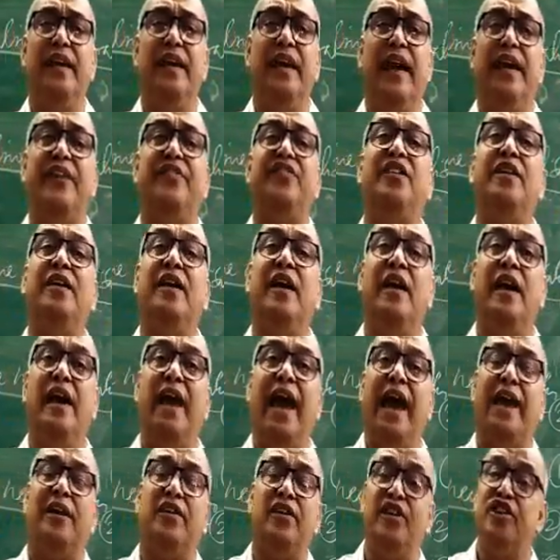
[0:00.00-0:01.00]
AC,
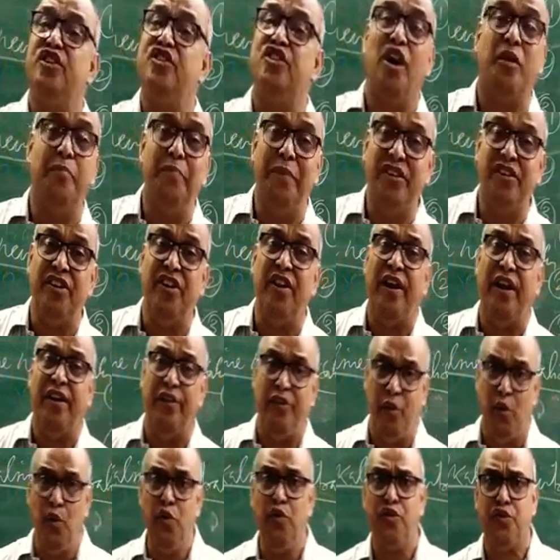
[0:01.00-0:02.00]
air conditioned machine,
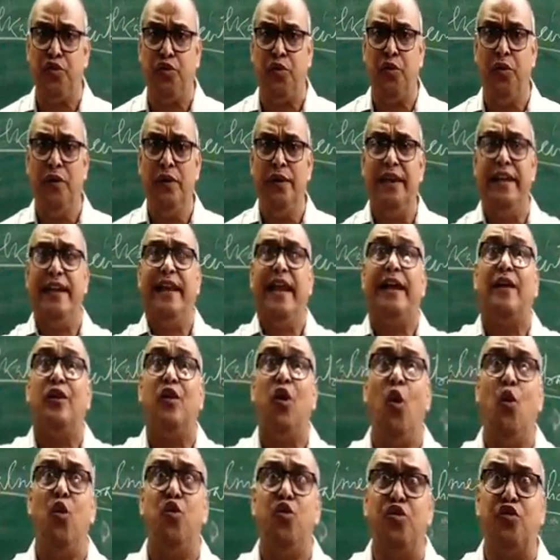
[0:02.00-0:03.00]
is used in a
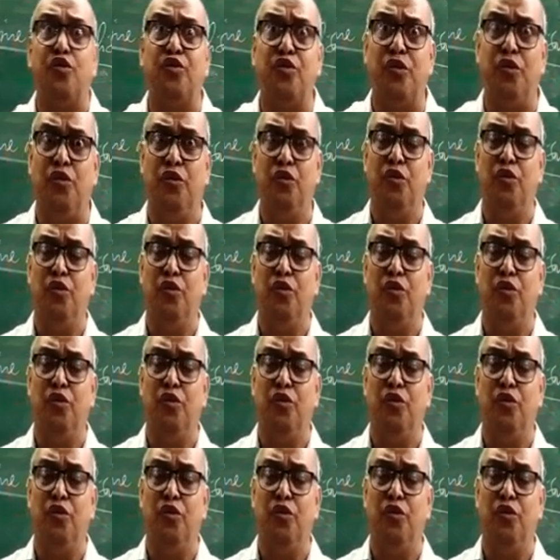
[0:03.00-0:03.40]
closed